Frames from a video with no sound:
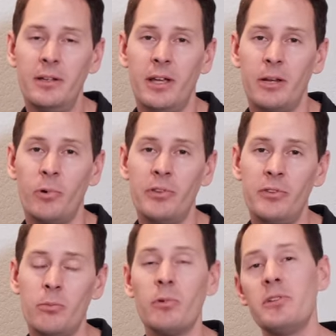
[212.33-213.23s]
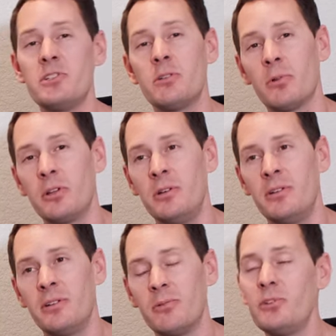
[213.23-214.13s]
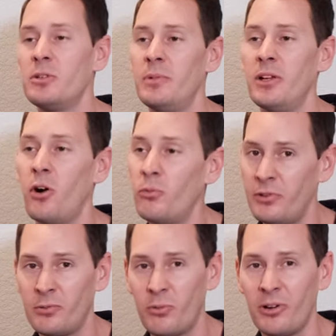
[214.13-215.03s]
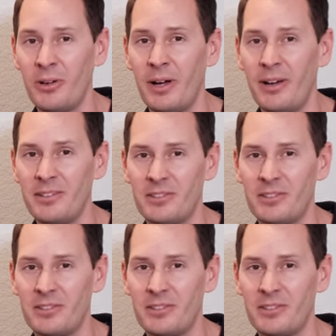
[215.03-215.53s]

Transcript: And ones that you really shouldn't be always worried about,